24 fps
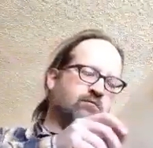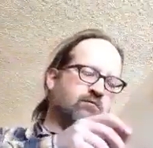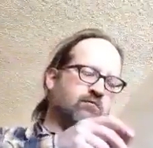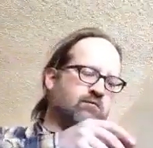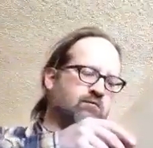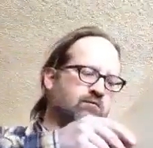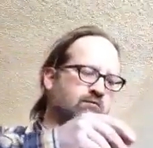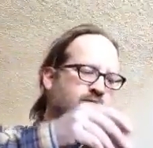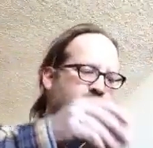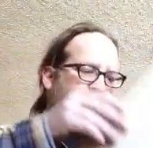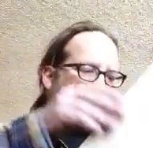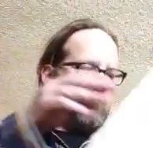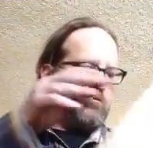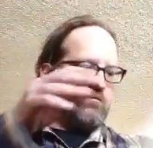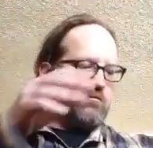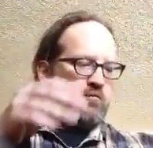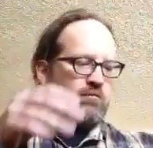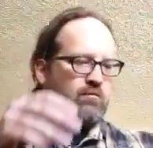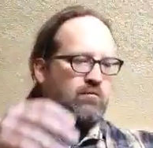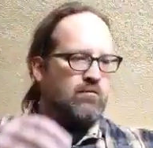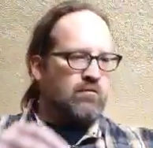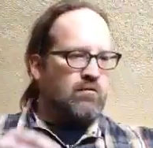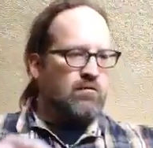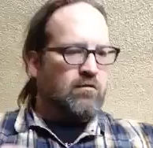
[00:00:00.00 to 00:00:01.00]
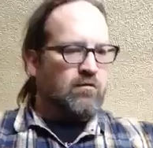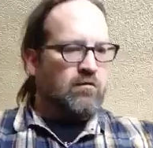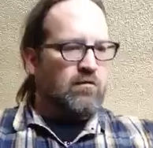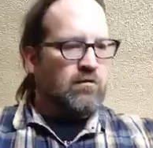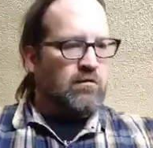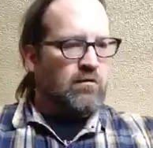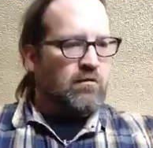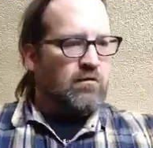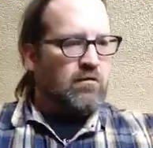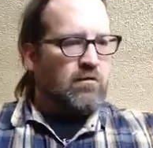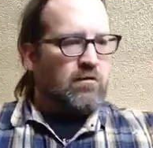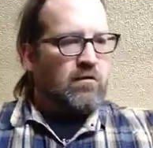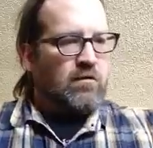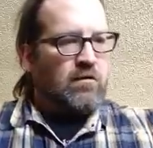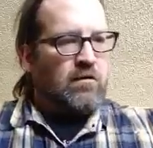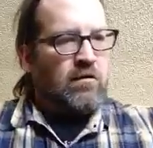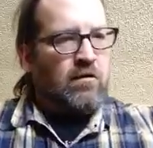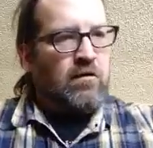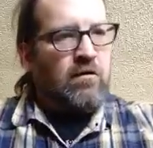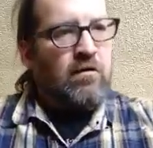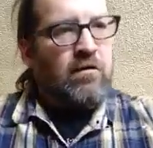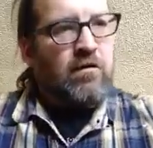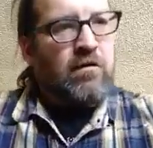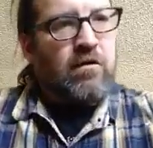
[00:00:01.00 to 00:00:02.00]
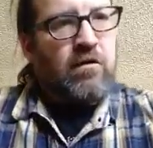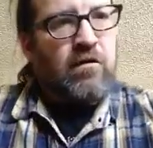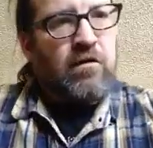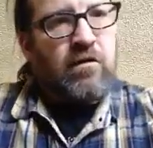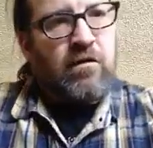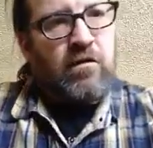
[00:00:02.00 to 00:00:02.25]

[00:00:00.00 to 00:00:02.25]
(no one is talking)